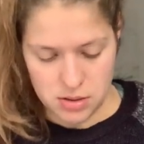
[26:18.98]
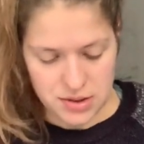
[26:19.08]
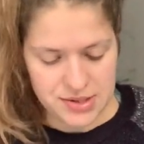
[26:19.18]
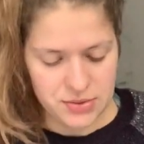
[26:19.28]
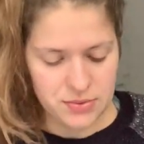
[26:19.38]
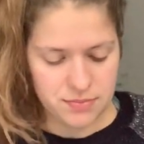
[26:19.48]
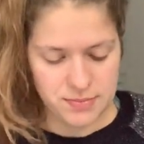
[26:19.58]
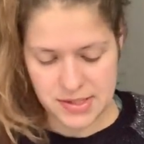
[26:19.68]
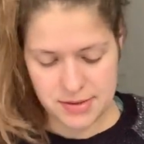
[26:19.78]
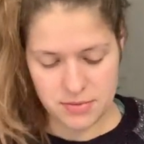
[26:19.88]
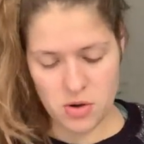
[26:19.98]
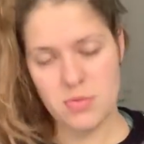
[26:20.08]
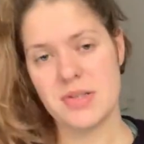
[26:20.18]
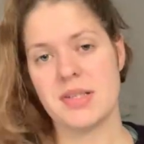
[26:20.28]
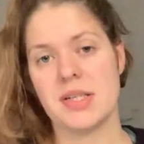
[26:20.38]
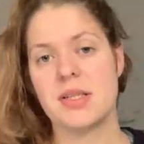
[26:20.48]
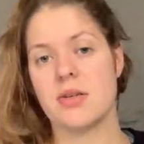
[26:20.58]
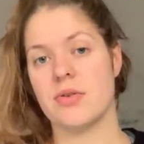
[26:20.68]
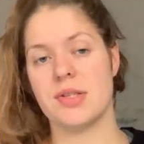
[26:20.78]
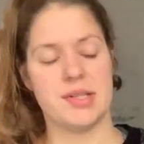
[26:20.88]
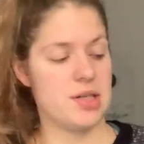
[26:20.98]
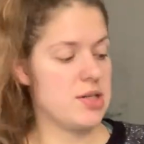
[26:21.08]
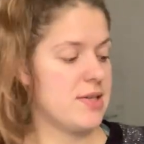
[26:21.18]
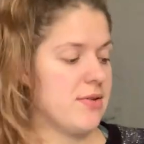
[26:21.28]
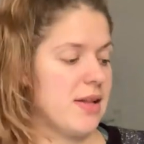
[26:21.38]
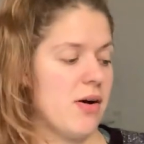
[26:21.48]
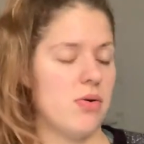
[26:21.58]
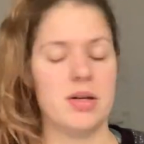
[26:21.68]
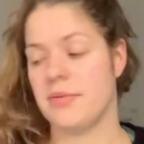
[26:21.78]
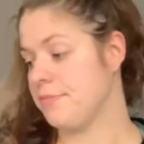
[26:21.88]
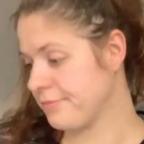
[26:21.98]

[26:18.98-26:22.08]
Also, almost 600 stitches in that one.